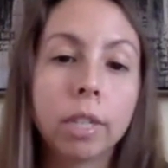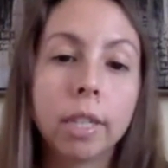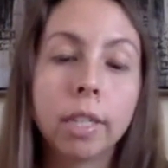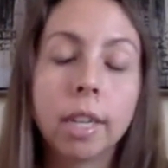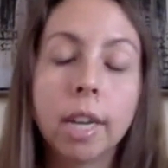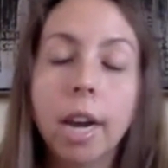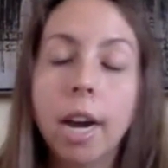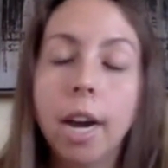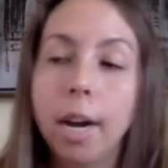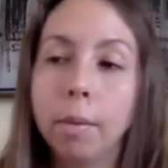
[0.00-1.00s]
And,
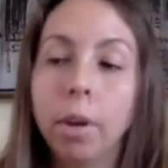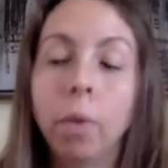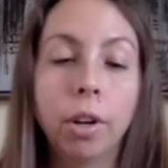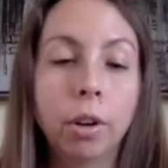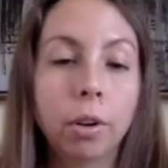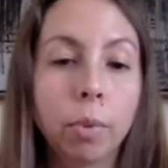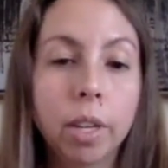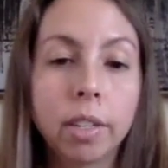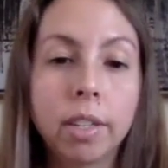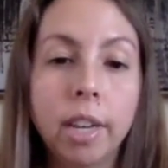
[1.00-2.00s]
when you're in
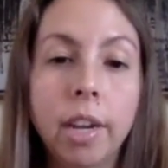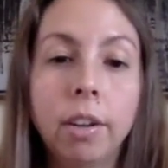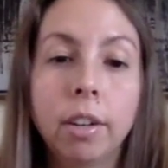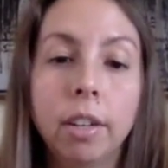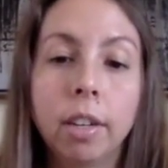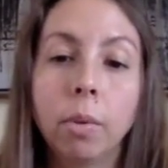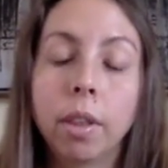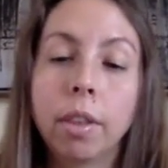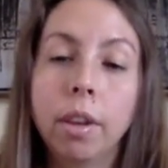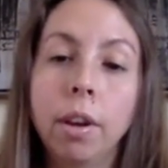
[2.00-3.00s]
real estate, you're dealing
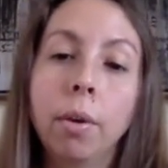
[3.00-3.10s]
with,